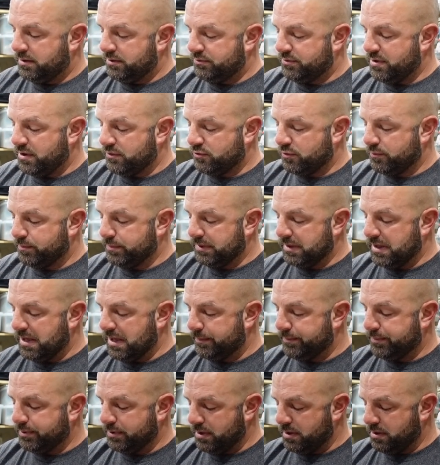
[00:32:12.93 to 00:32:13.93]
Dredger
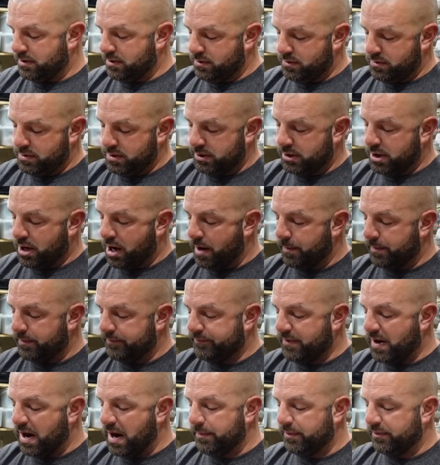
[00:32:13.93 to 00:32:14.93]
Blade Pro Carbon
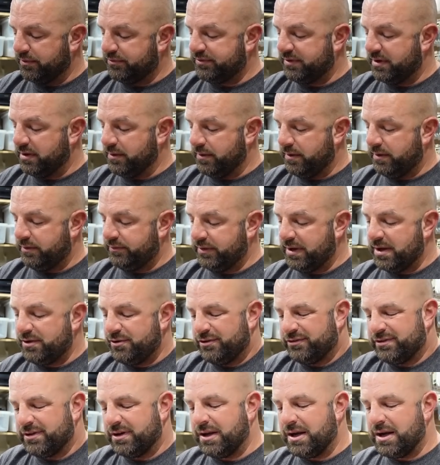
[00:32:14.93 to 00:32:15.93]
Fiber Series. Again,
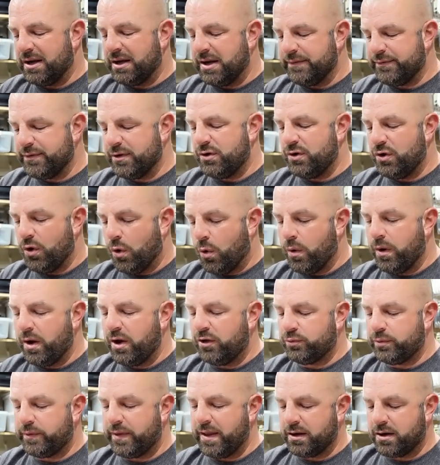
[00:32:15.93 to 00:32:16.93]
you're just gonna get a different
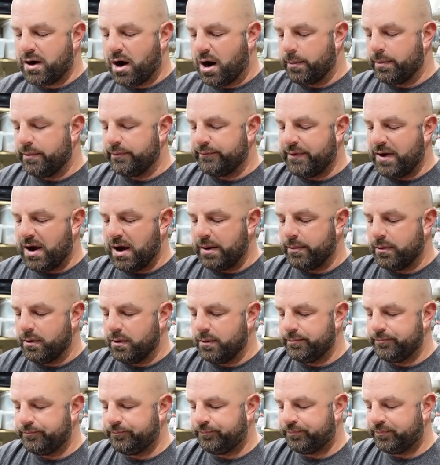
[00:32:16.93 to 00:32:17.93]
noise with that carbon
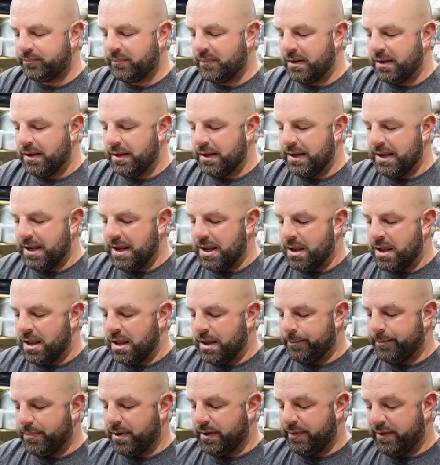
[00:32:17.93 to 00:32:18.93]
fiber,
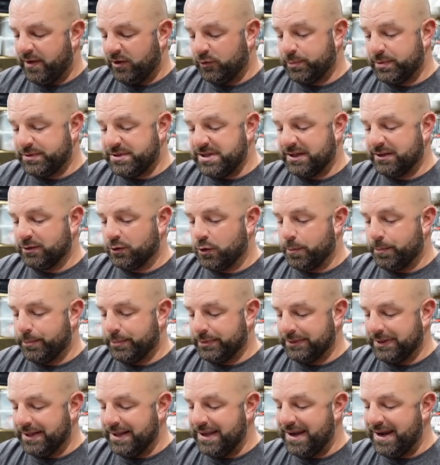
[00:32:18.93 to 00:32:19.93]
but this particular
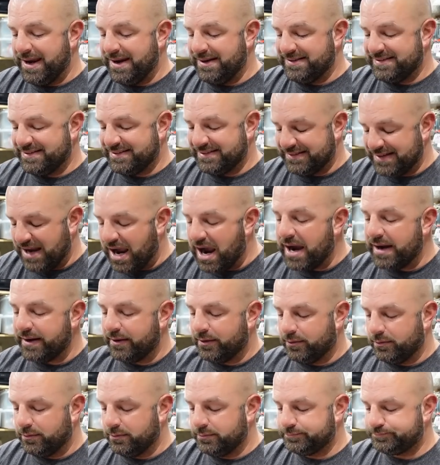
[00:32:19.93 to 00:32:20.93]
blade
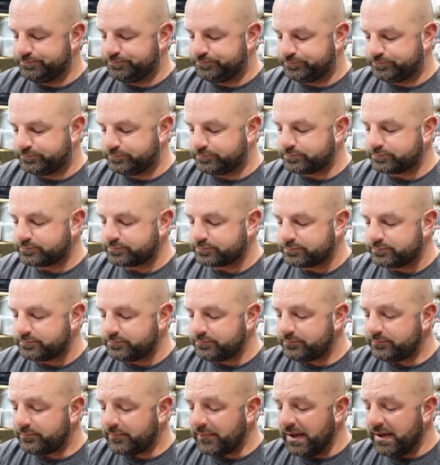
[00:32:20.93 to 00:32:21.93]
style
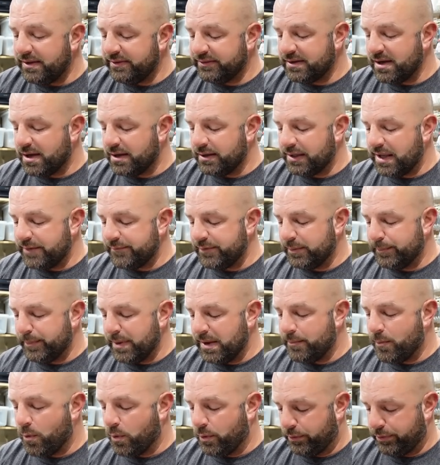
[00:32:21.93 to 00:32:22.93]
is gonna give you a
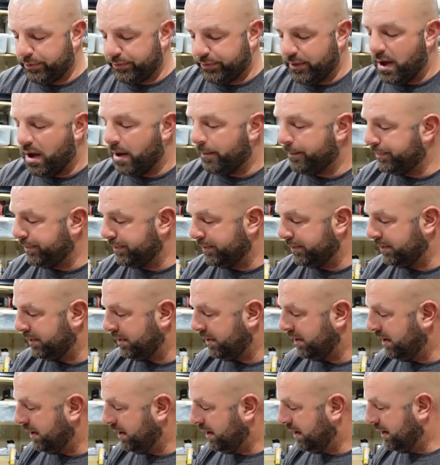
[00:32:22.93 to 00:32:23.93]
bit more thump
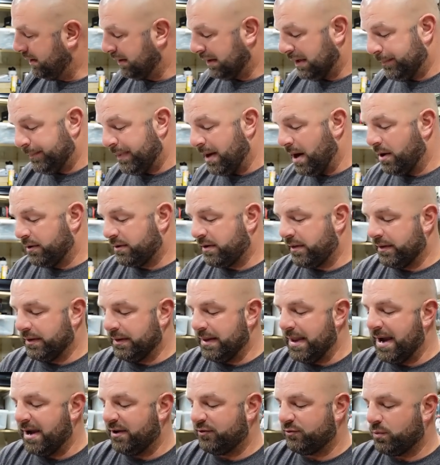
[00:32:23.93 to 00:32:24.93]
compared to the
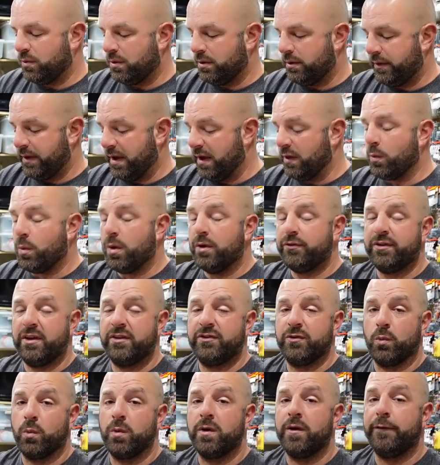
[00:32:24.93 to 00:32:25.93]
last one. The other ones,
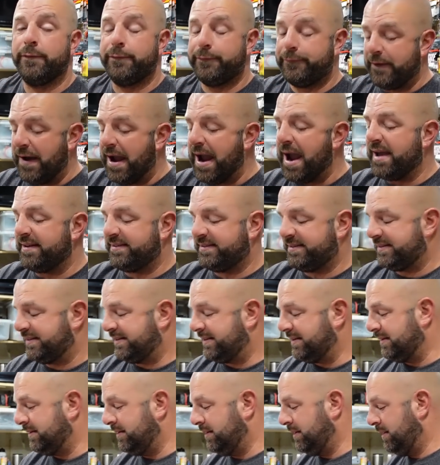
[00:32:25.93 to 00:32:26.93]
that's a real
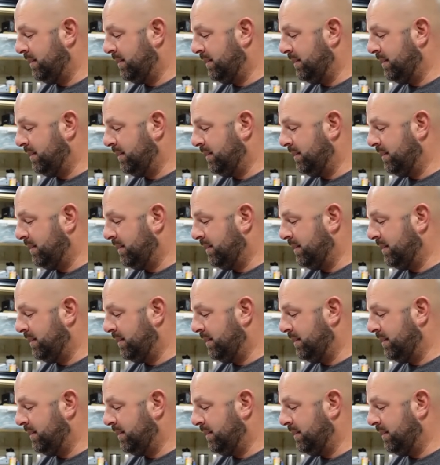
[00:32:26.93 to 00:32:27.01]
fast